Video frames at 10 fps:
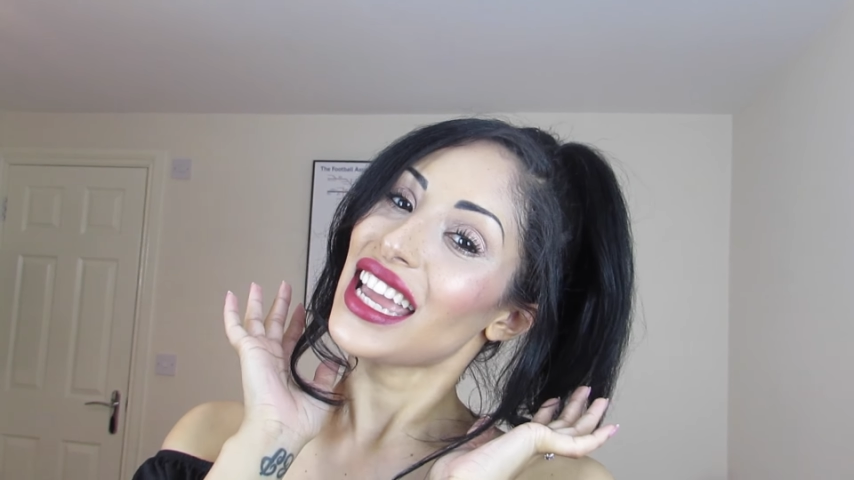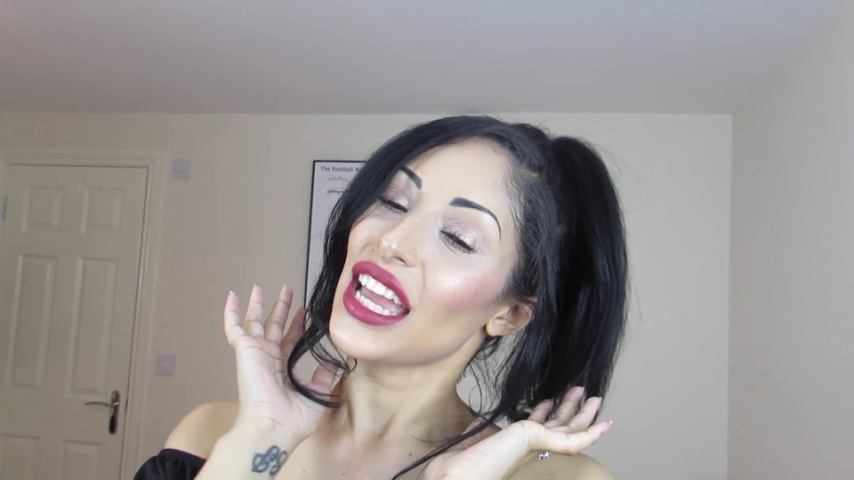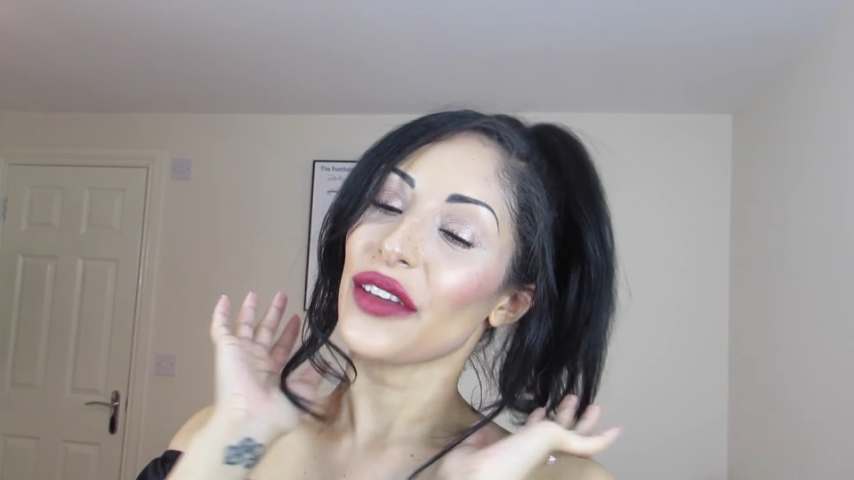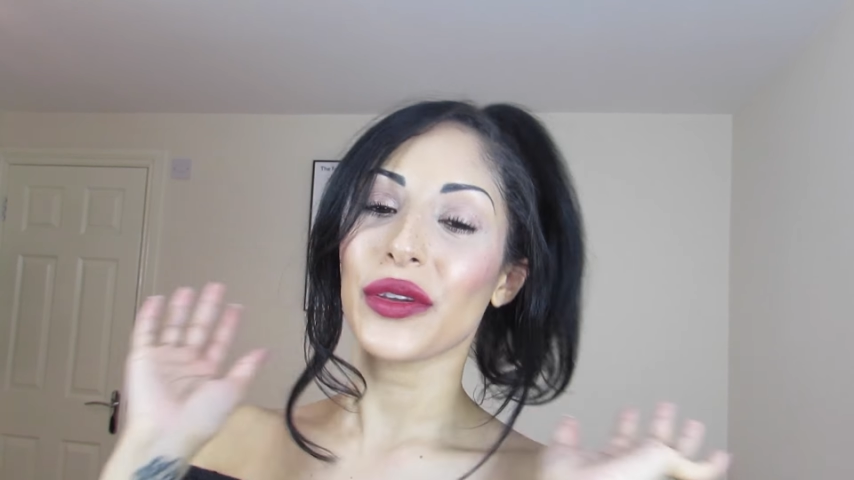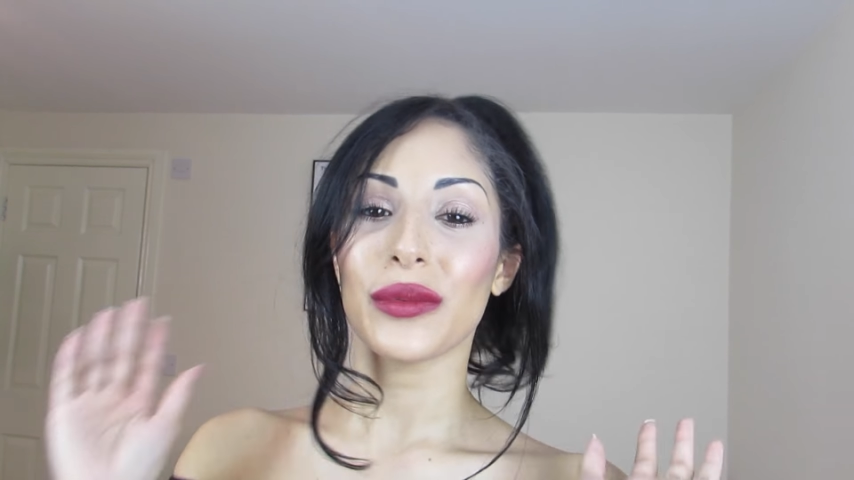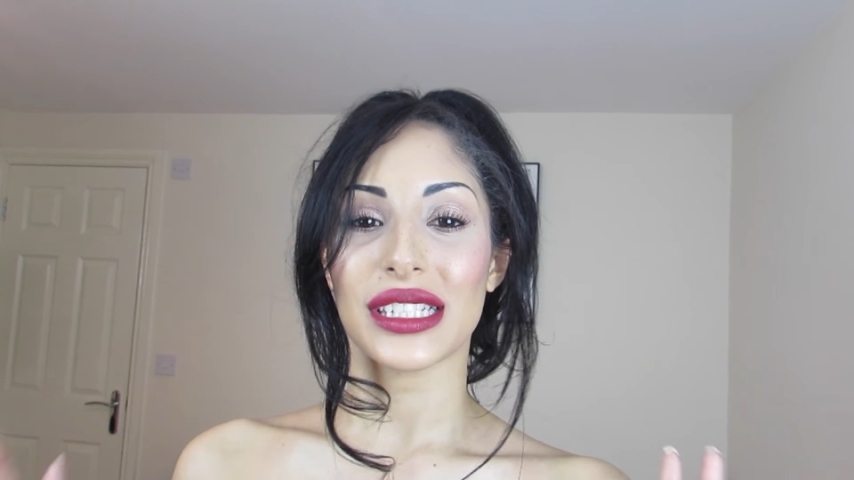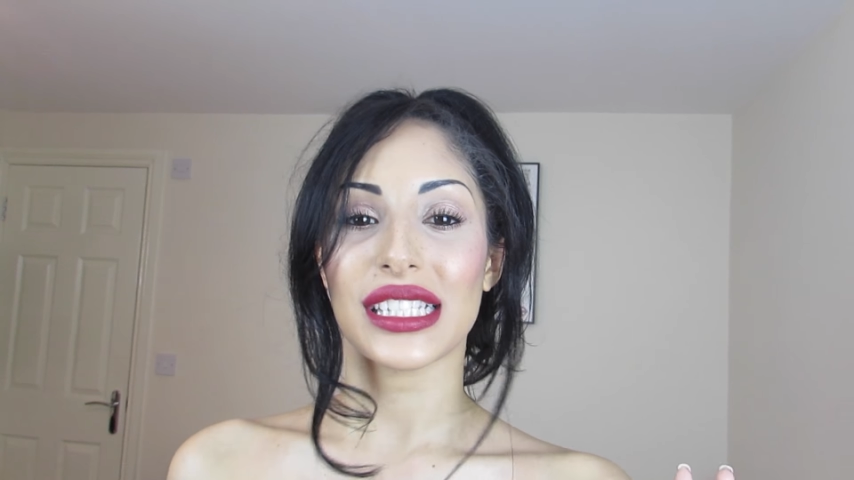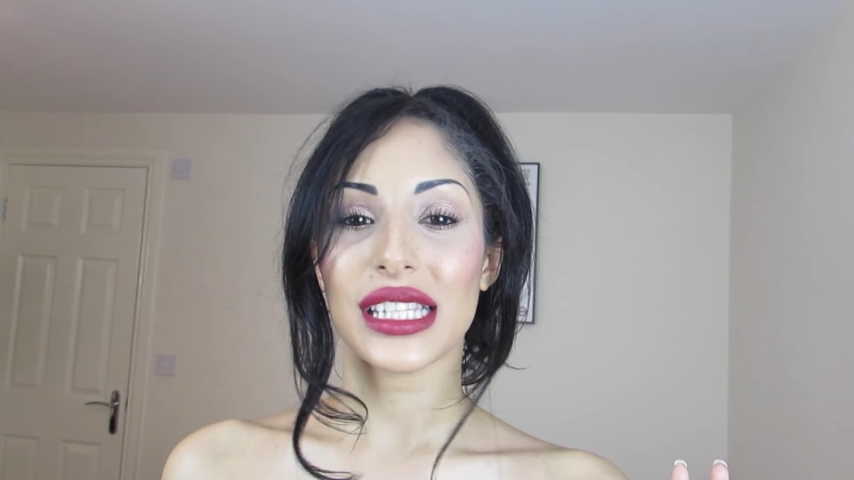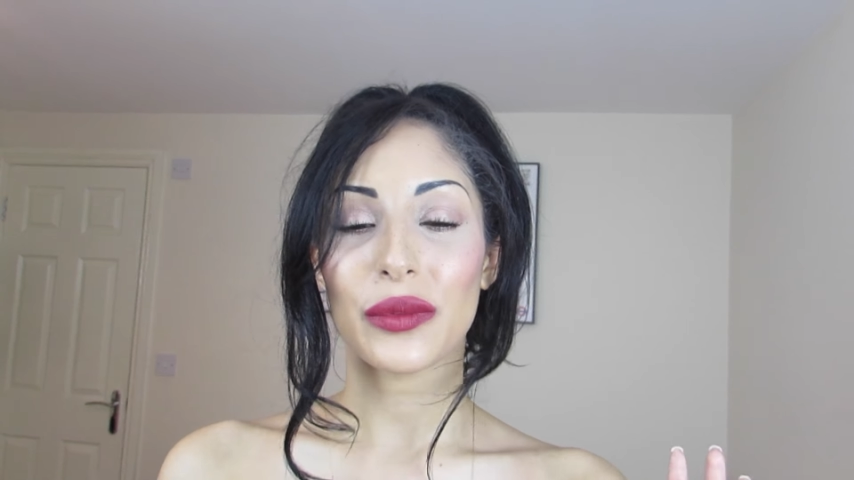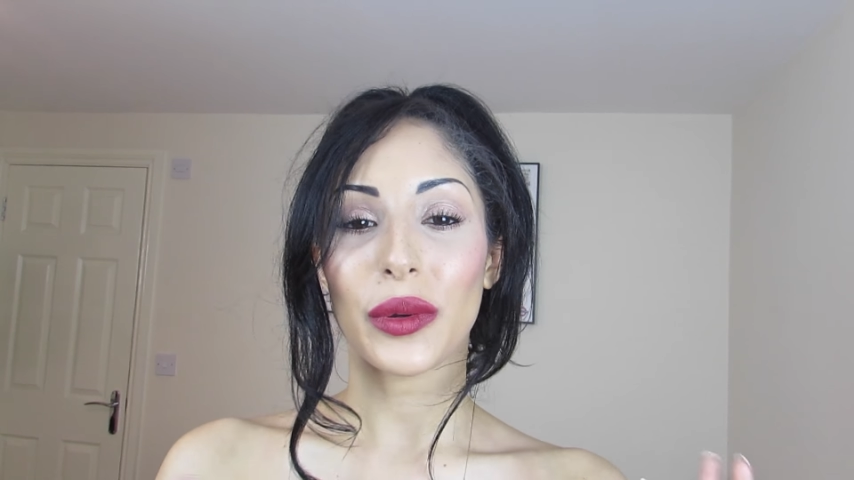If you want to
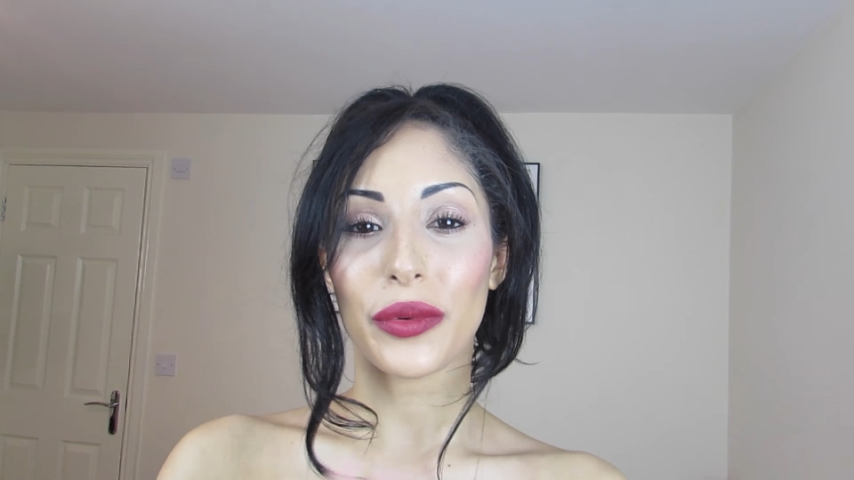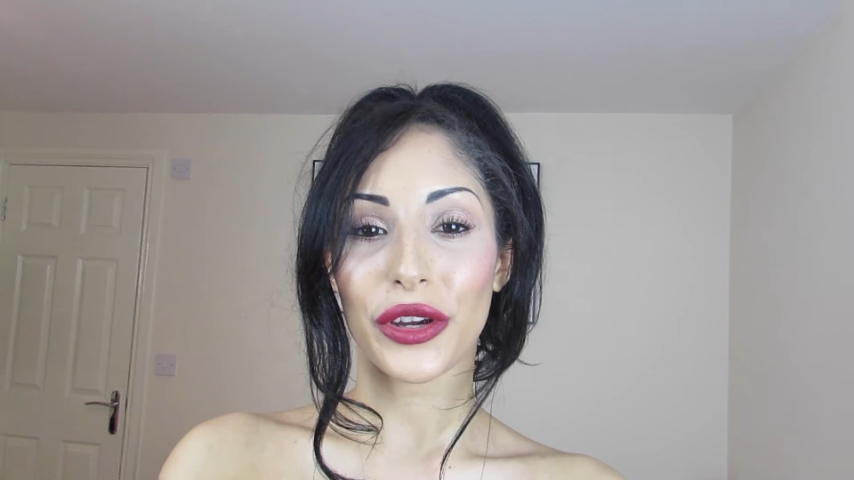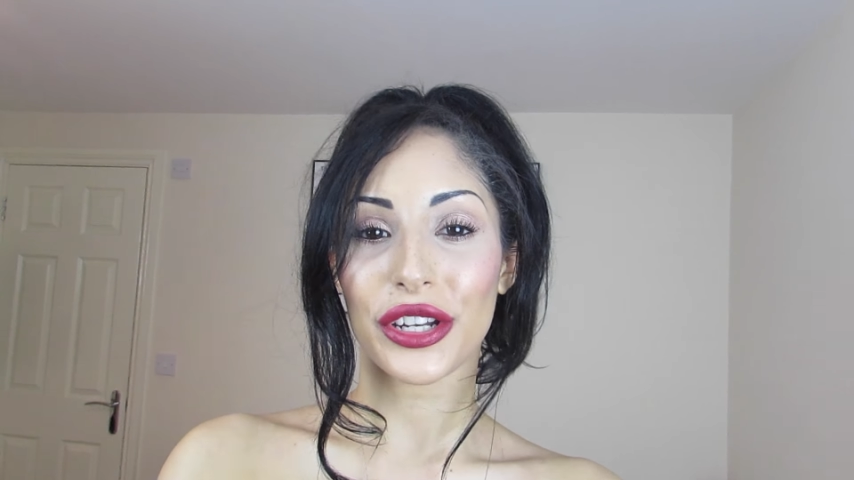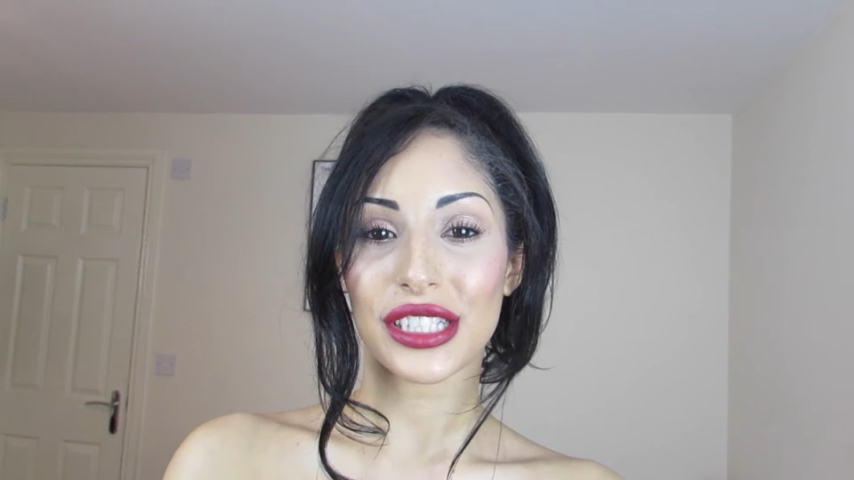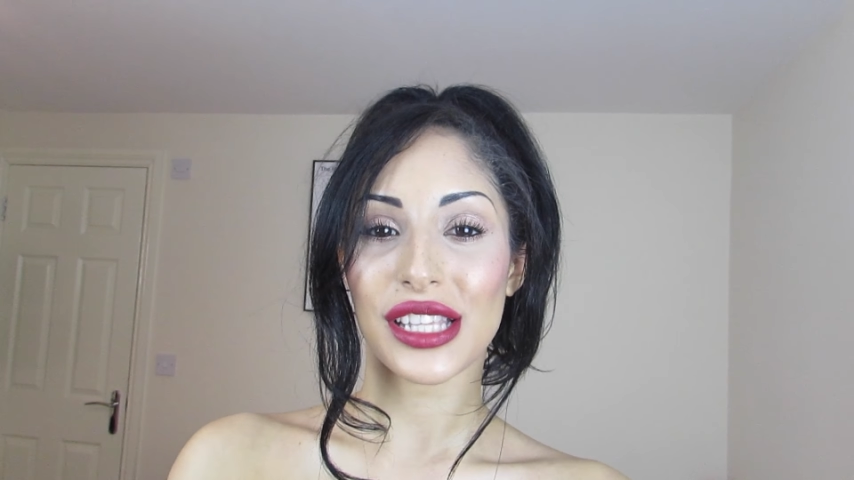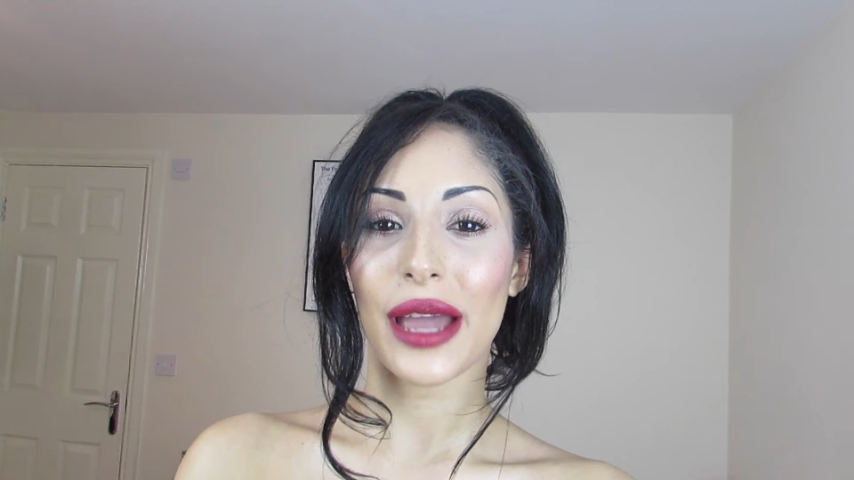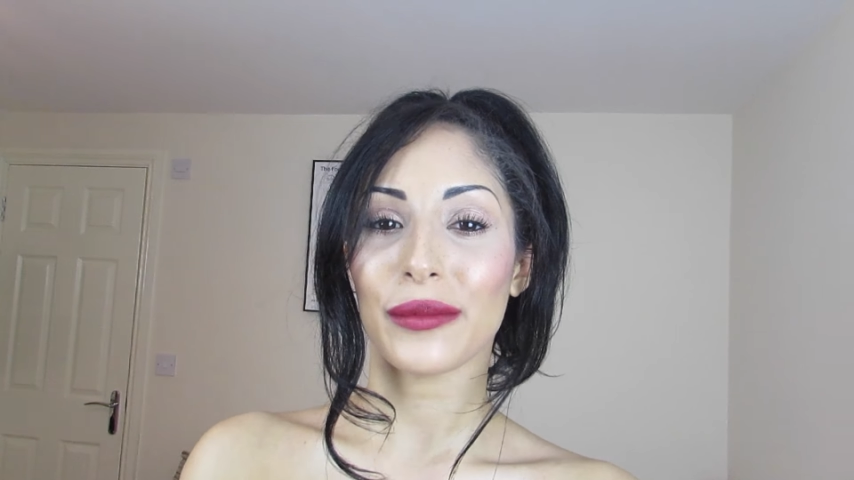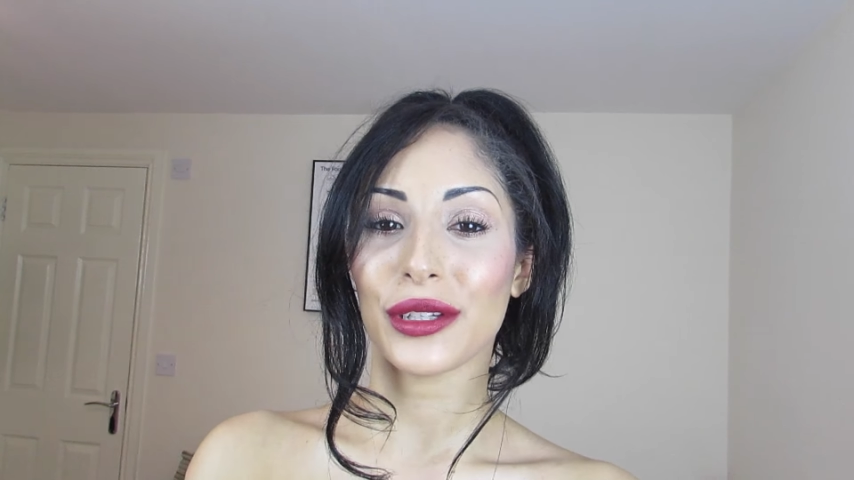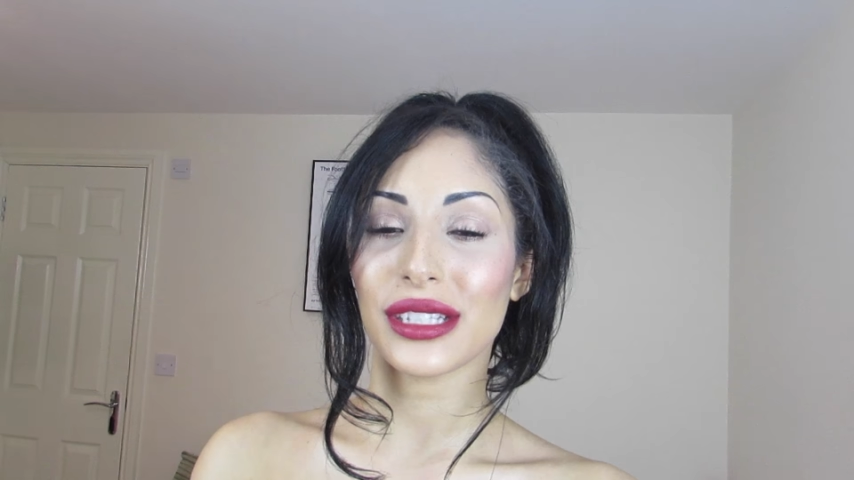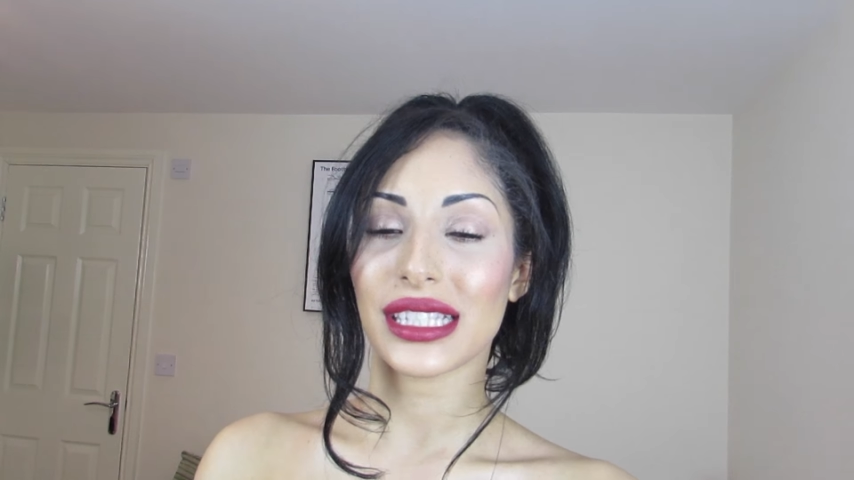see what products I'm
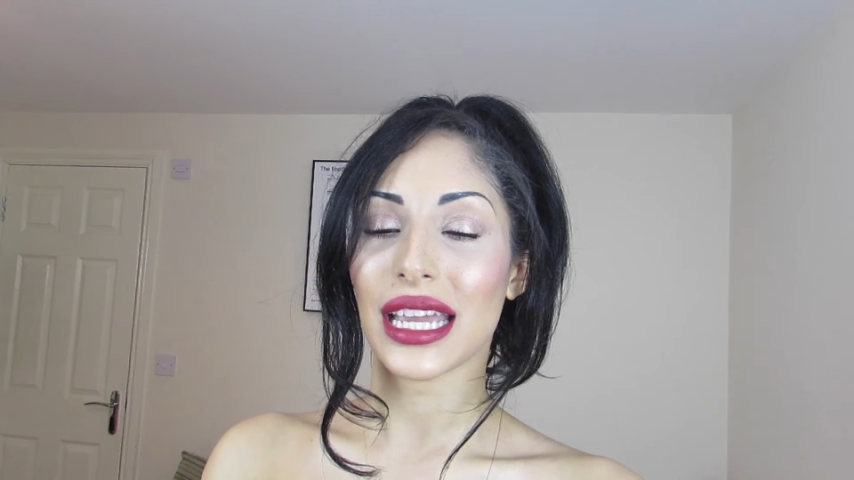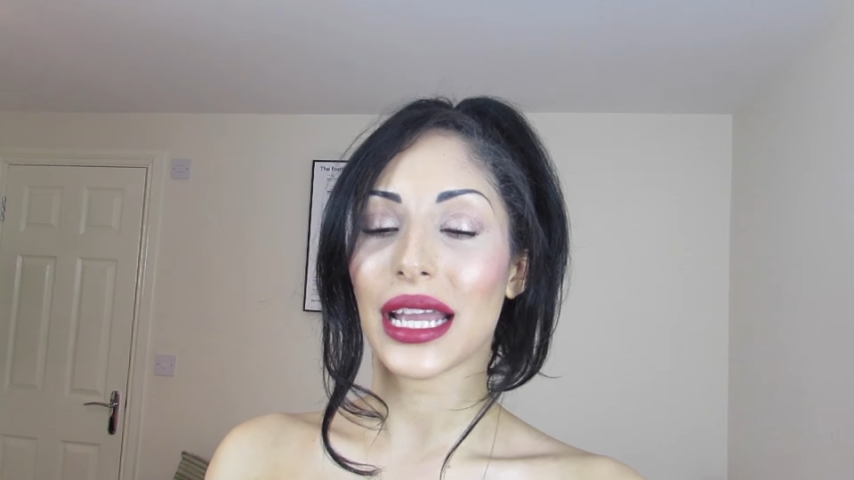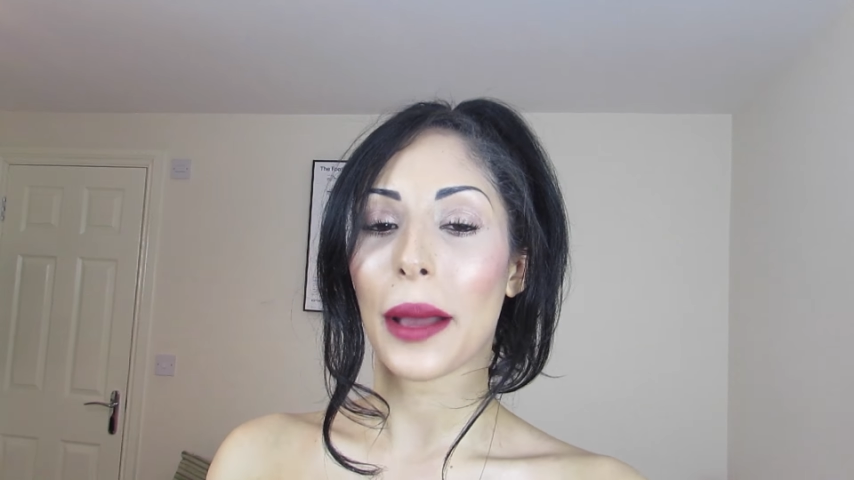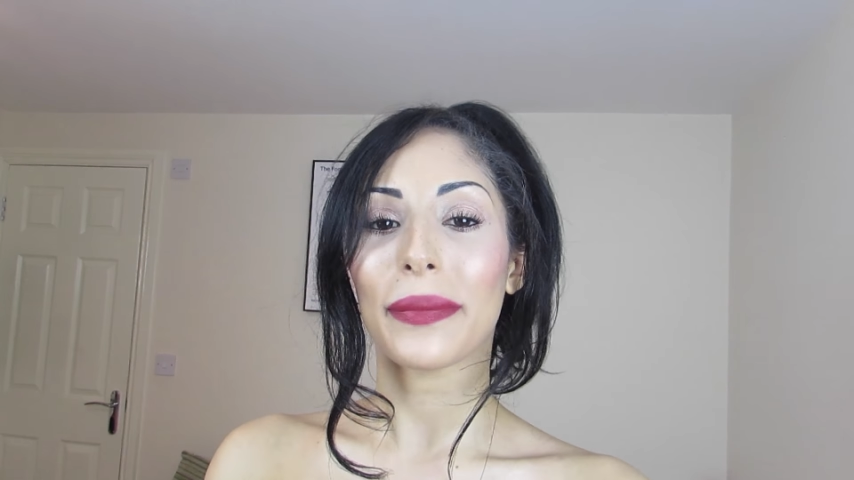using,